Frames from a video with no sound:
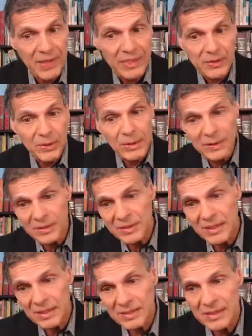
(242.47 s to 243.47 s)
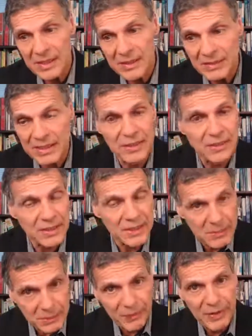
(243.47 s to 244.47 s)
So gluten sensitivity
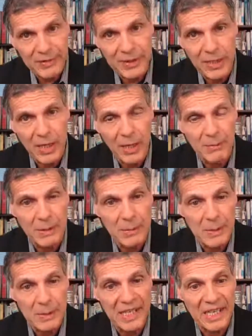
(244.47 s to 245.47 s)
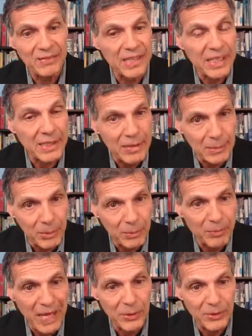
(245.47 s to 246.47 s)
seems to be very common in people that have irritable
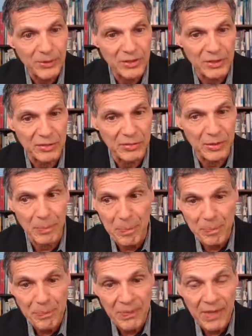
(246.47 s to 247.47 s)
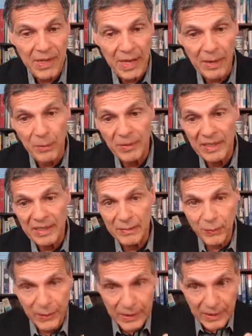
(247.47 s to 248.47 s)
bowel syndrome. And when they
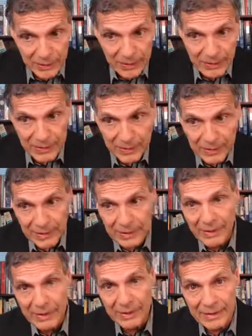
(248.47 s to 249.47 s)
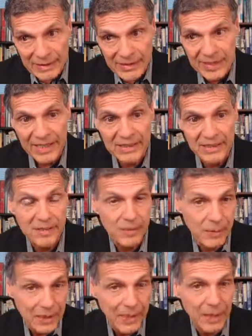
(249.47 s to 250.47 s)
avoid gluten, in these cases, it
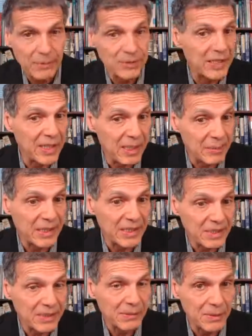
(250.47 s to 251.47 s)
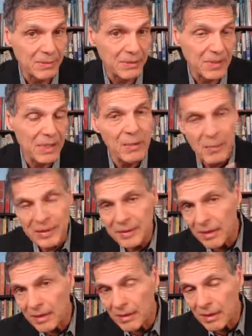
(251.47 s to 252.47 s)
really helps the IBS symptoms. But
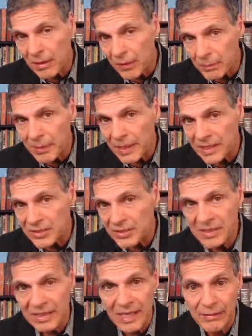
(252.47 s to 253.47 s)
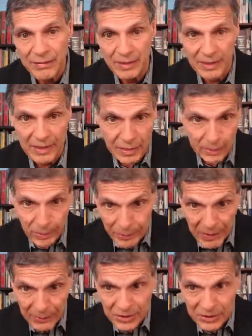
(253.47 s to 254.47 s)
not all the patients that have irritable
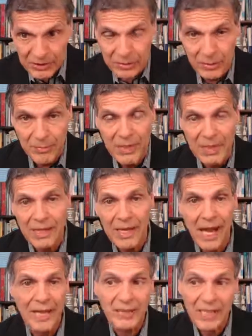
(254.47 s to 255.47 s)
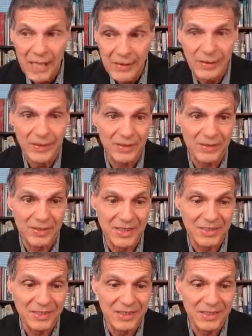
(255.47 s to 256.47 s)
bowel syndrome actually have a gluten
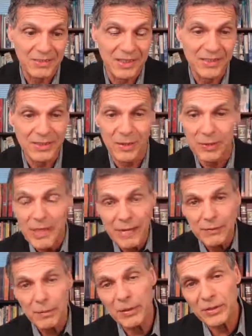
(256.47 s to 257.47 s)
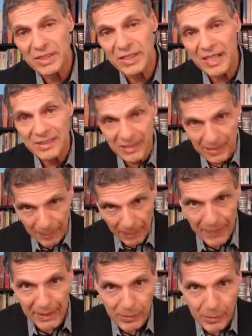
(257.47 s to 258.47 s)
sensitivity. So if a person has
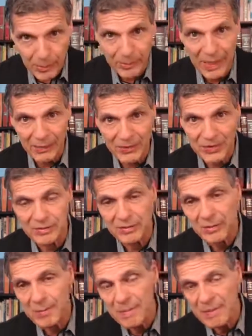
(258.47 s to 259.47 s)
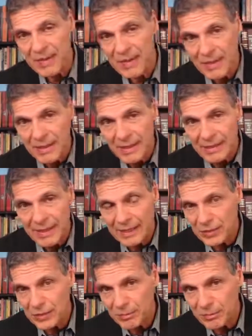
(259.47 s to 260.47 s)
irritable bowel syndrome, they
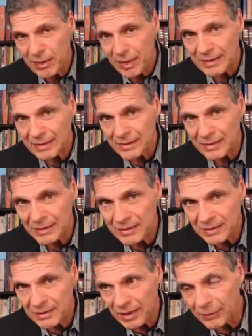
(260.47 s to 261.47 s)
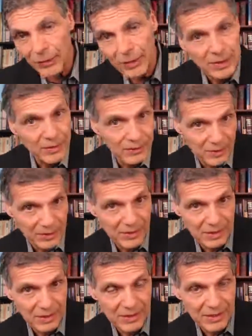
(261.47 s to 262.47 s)
should probably avoid
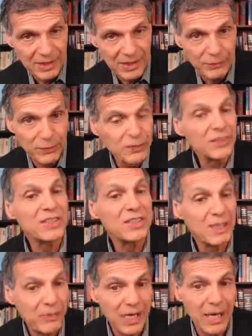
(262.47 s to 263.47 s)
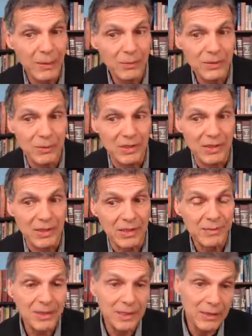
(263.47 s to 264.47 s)
gluten-containing foods and see if it helps them or not.
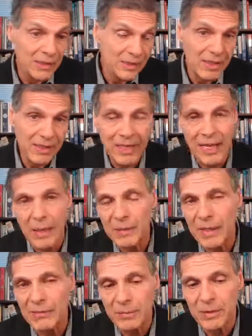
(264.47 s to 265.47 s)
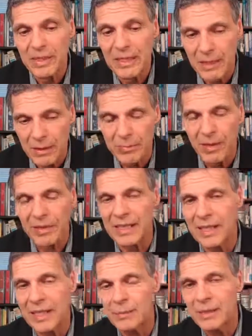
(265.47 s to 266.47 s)
It's not going to help everybody. It'll probably
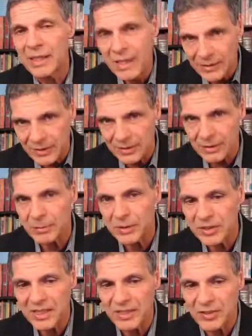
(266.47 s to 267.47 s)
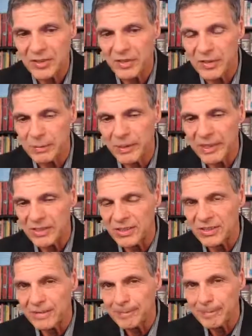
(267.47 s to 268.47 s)
help a certain percentage of those
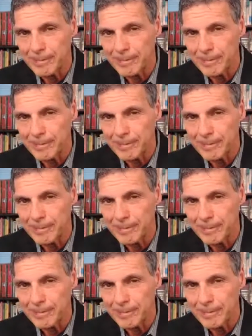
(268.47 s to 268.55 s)
patients.